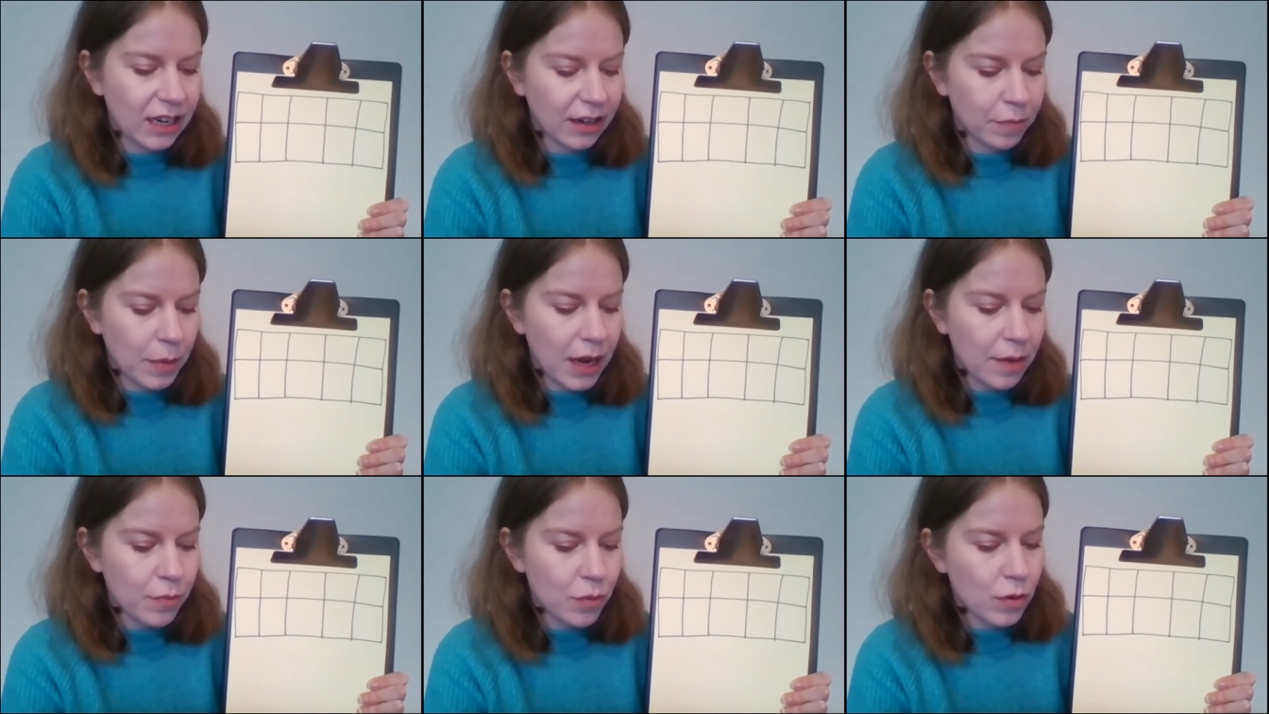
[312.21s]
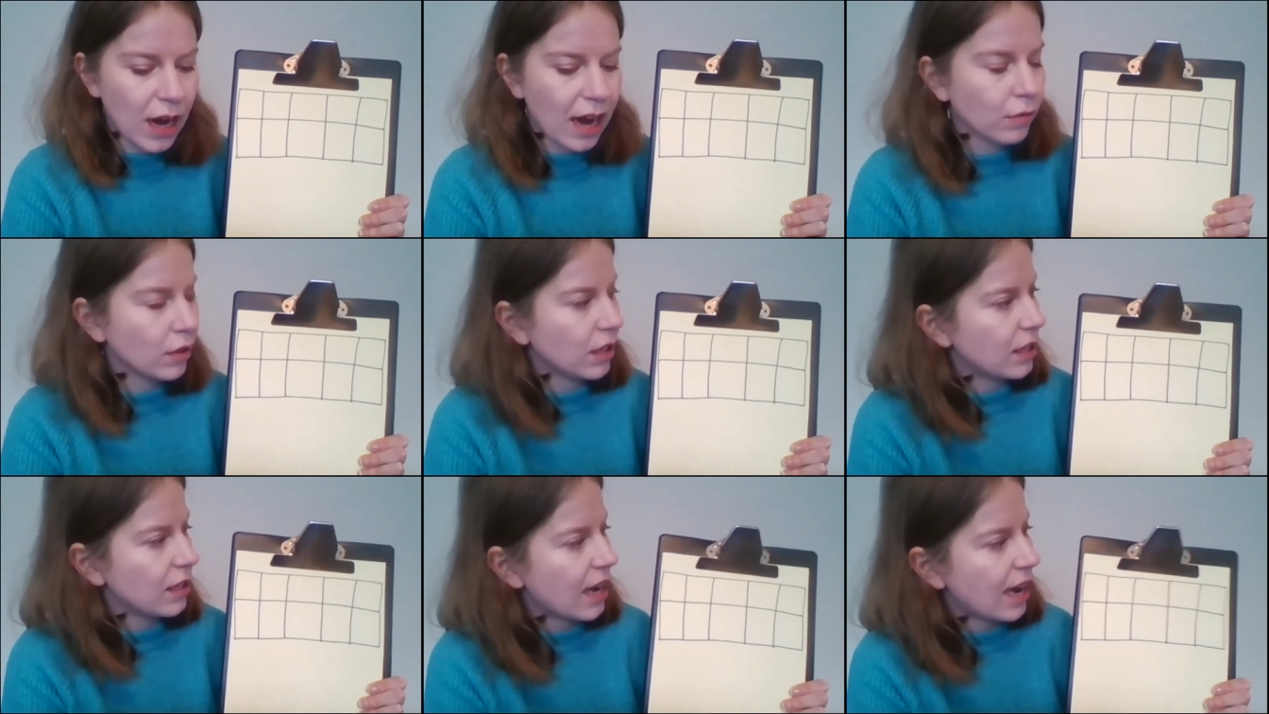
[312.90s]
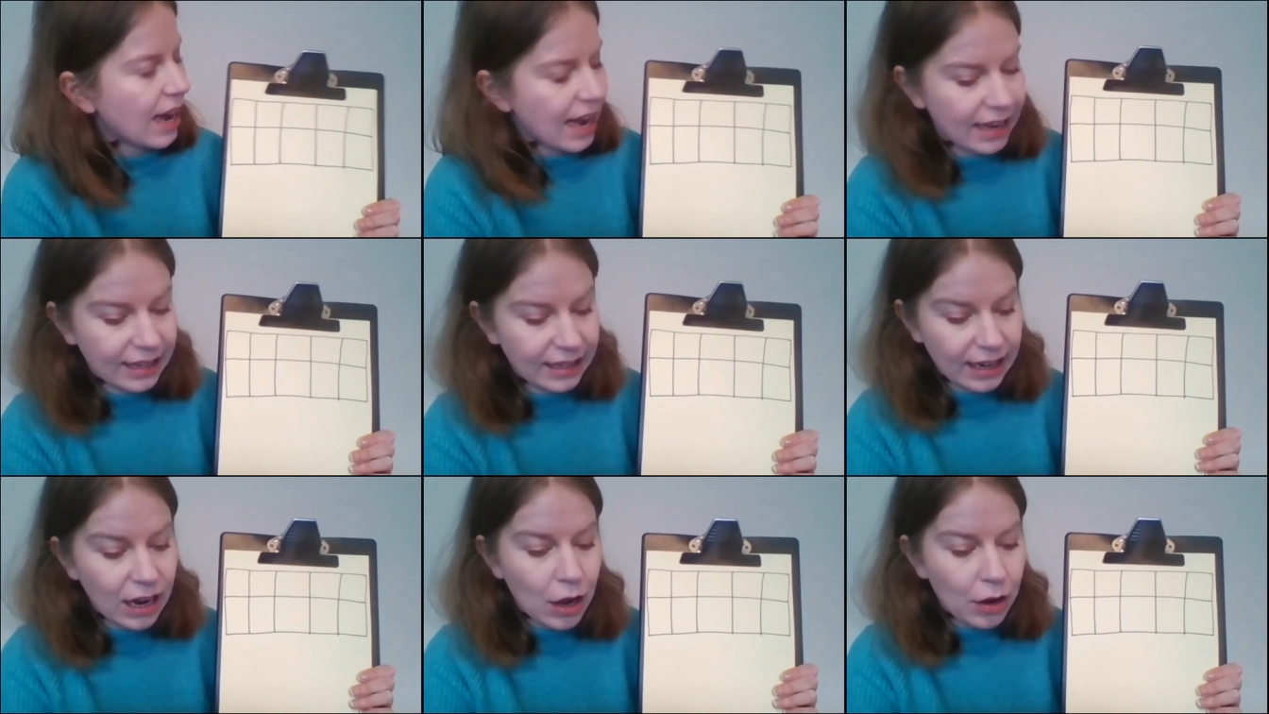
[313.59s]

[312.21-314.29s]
I have purple counters and